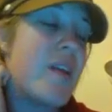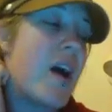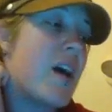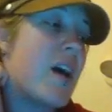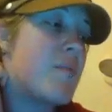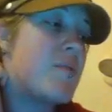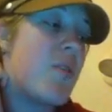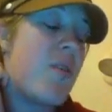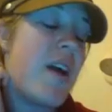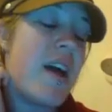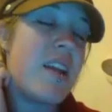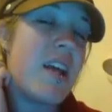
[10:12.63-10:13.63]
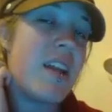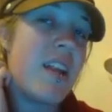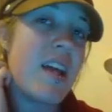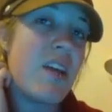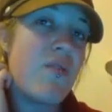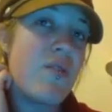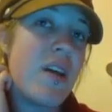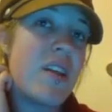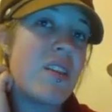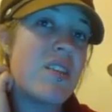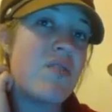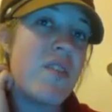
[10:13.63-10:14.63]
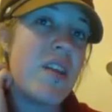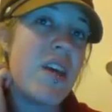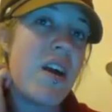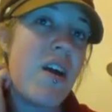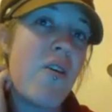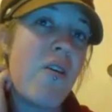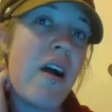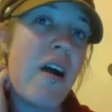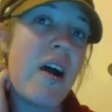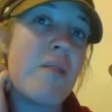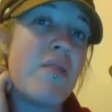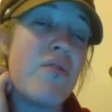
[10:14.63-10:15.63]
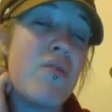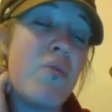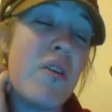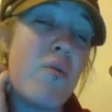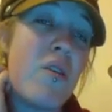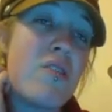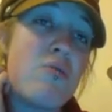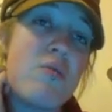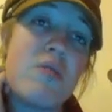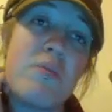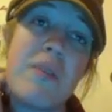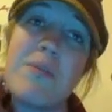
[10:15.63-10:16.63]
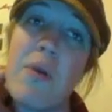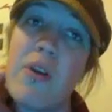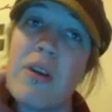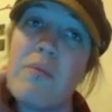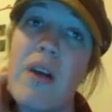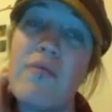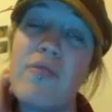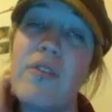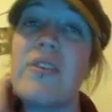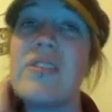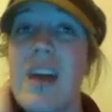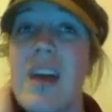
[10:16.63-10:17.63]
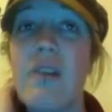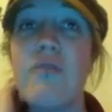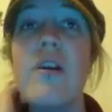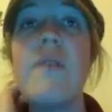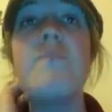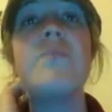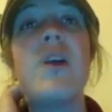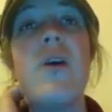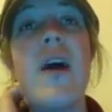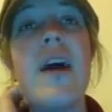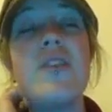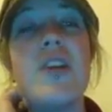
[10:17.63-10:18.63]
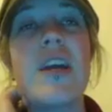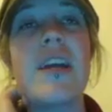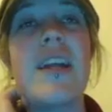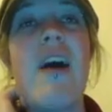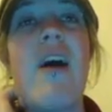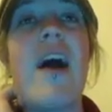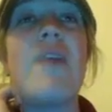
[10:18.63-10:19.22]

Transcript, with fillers: Um, so go ahead and hit like if you like this video. Um, if you want to watch Twitch Plays Pokemon for yourself, go ahead and check it out.